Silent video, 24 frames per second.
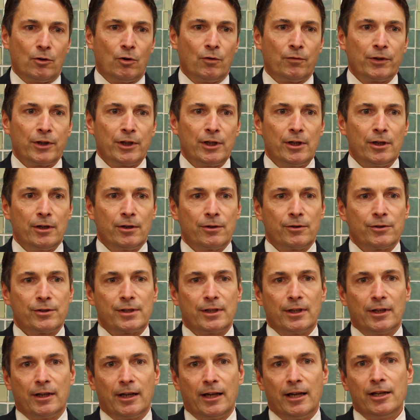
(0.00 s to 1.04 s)
Over the
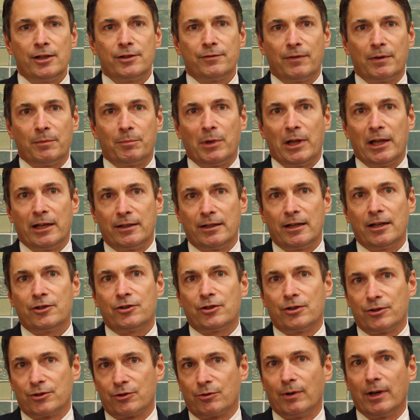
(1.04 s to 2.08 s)
years, the age of
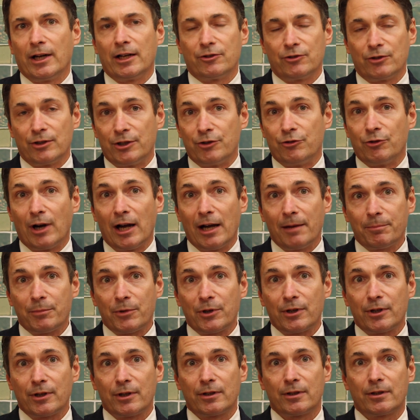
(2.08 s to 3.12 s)
implantation has gradually
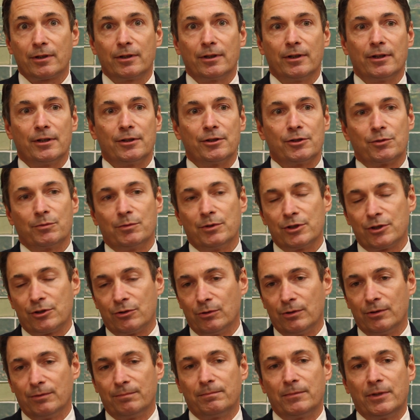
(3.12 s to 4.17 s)
dropped. So we used
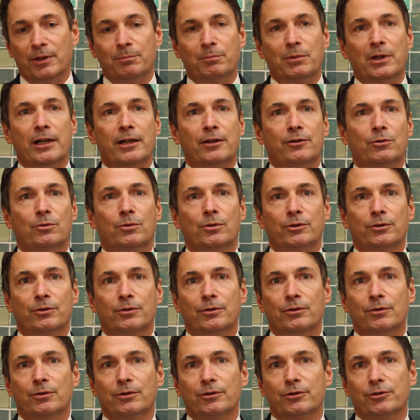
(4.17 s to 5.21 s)
to implant older
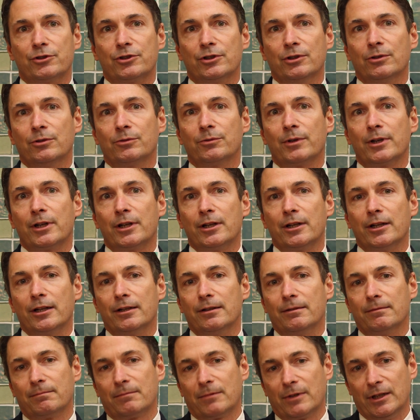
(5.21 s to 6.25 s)
and older
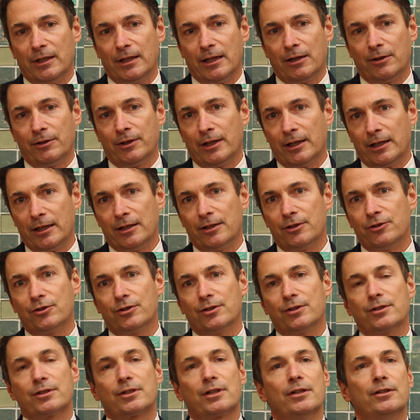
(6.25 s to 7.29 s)
children, and now that age
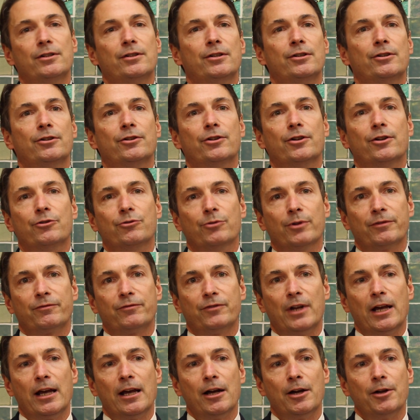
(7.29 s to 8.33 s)
has continued to
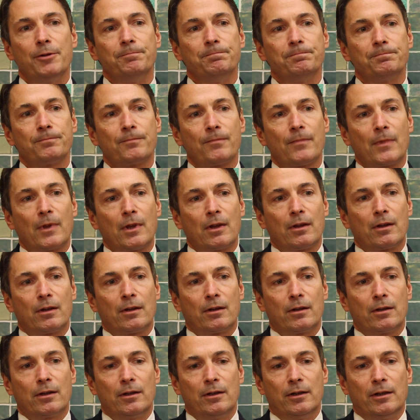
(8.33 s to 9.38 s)
drift down.
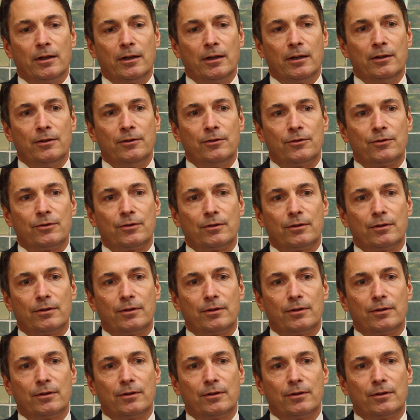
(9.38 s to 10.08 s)
And